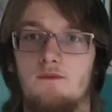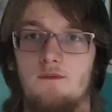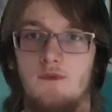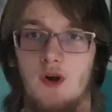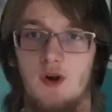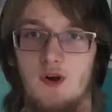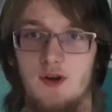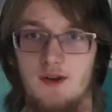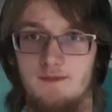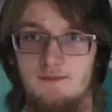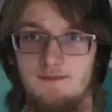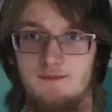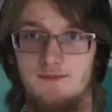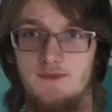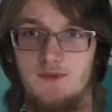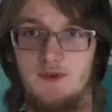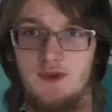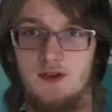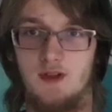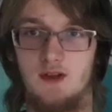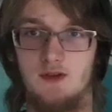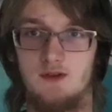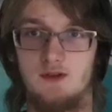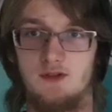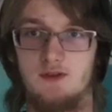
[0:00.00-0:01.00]
Or for
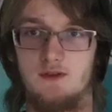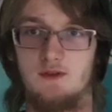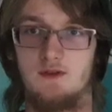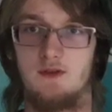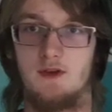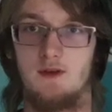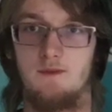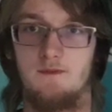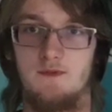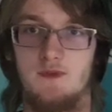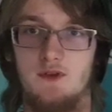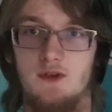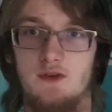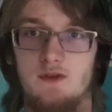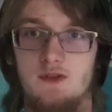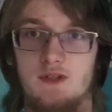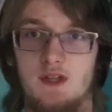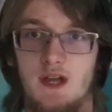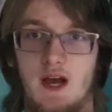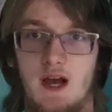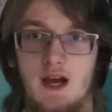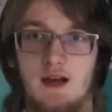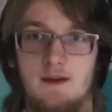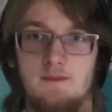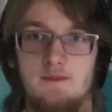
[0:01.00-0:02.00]
those of you who are
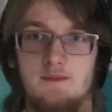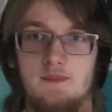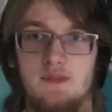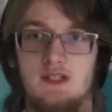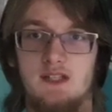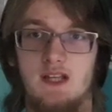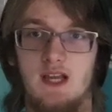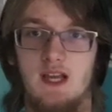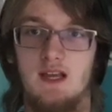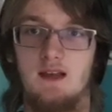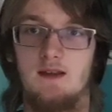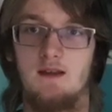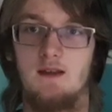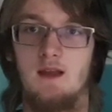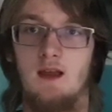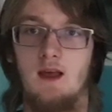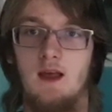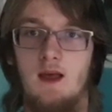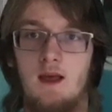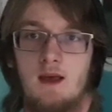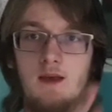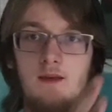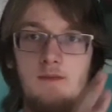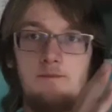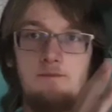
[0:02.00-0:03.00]
confused, I'm saying
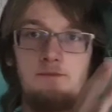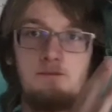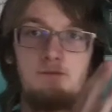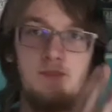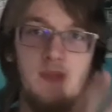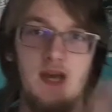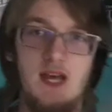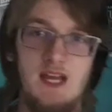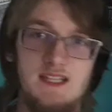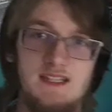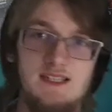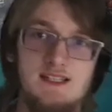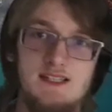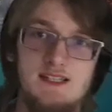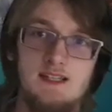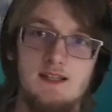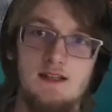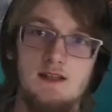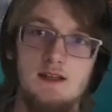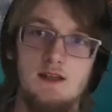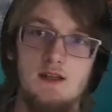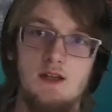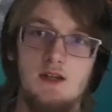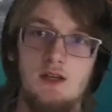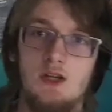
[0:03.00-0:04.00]

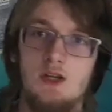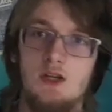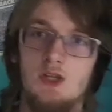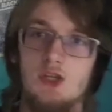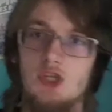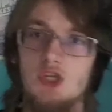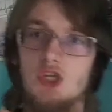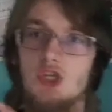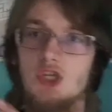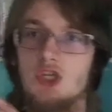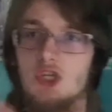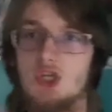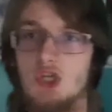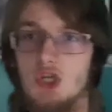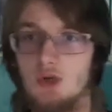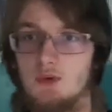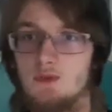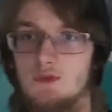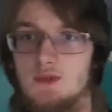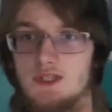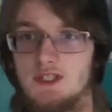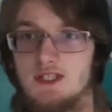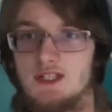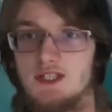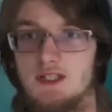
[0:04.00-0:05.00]

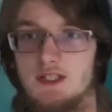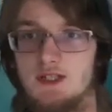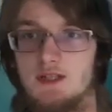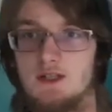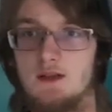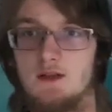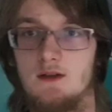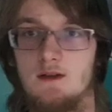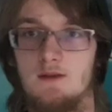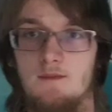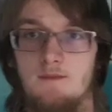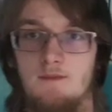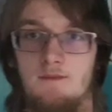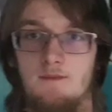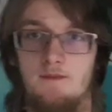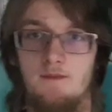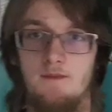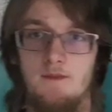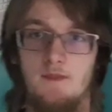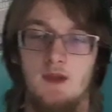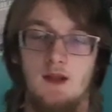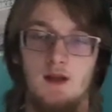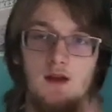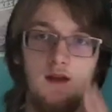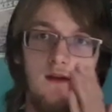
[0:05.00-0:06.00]
BitChute.
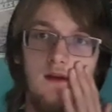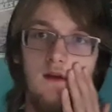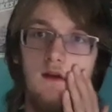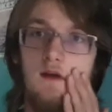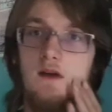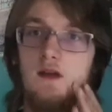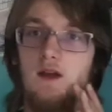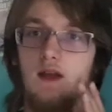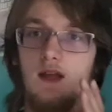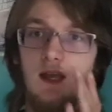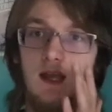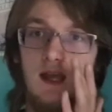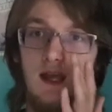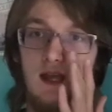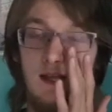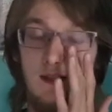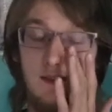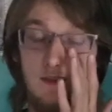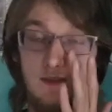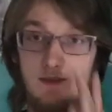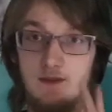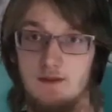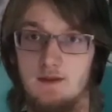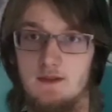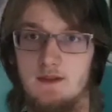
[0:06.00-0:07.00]

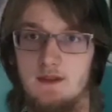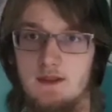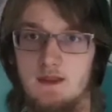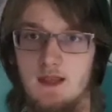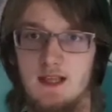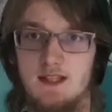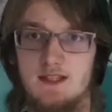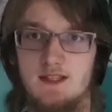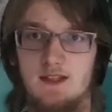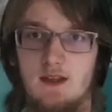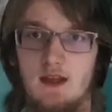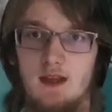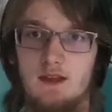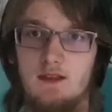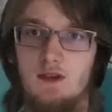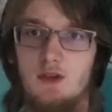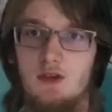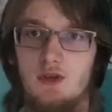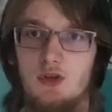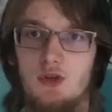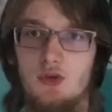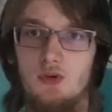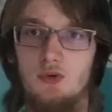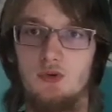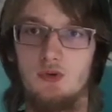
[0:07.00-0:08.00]
And that's like the
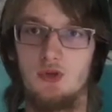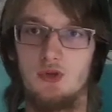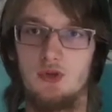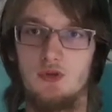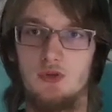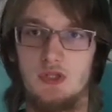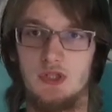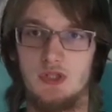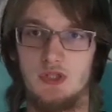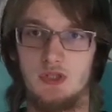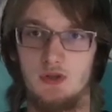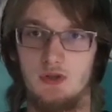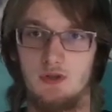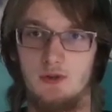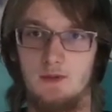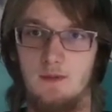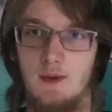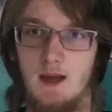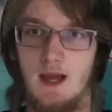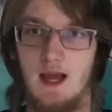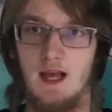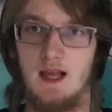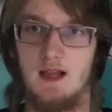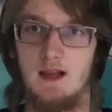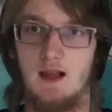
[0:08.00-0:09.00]
new YouTube,
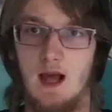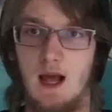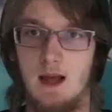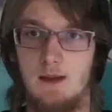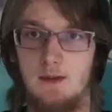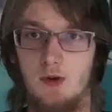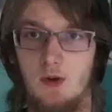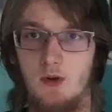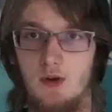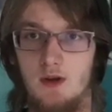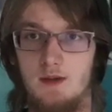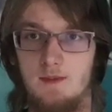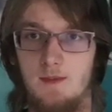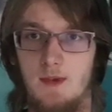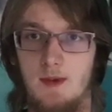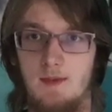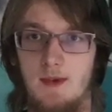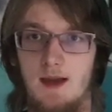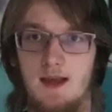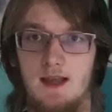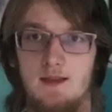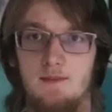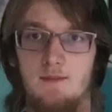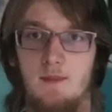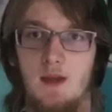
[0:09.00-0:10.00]
and I'm going to be
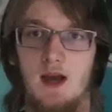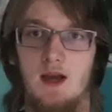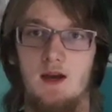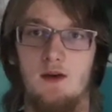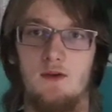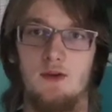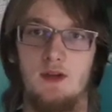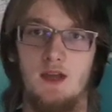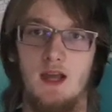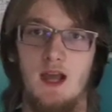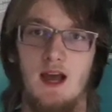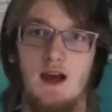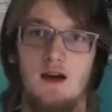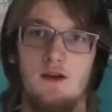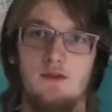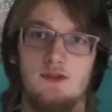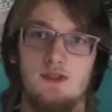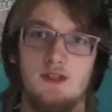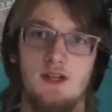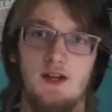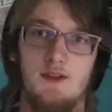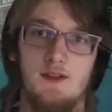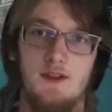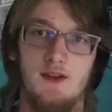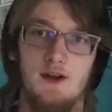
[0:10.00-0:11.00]
making my own account
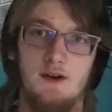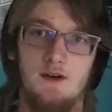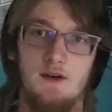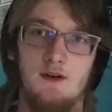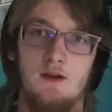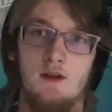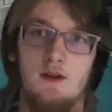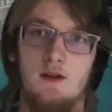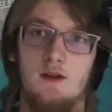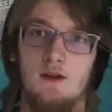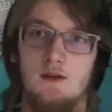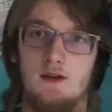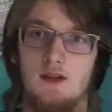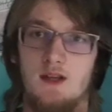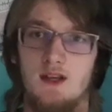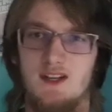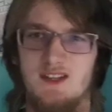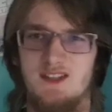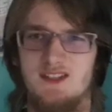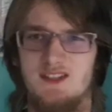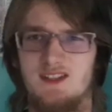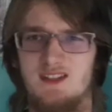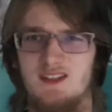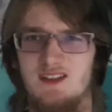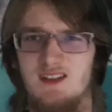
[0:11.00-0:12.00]
on there.
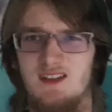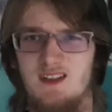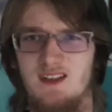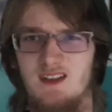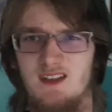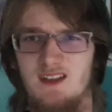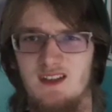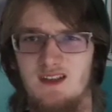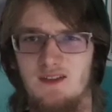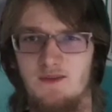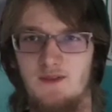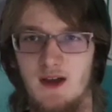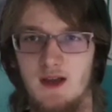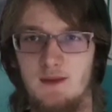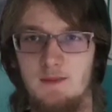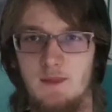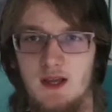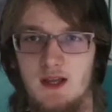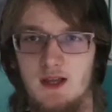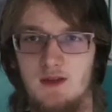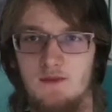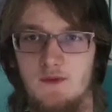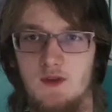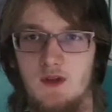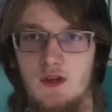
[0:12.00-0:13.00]
Because if I
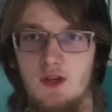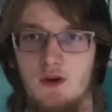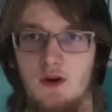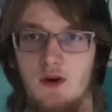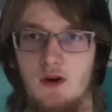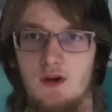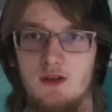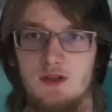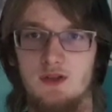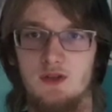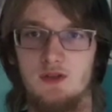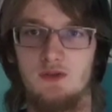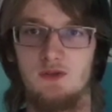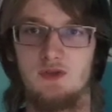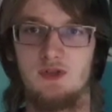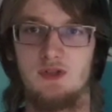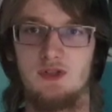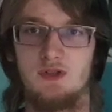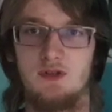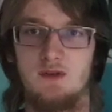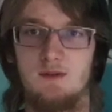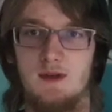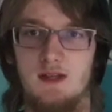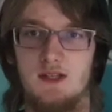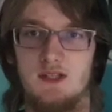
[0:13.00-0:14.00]
make a video on
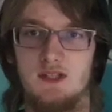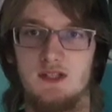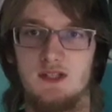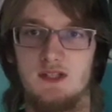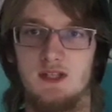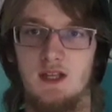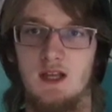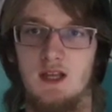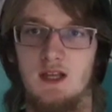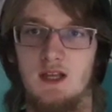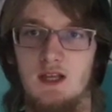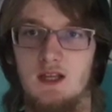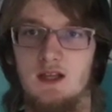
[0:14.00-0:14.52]
YouTube, it's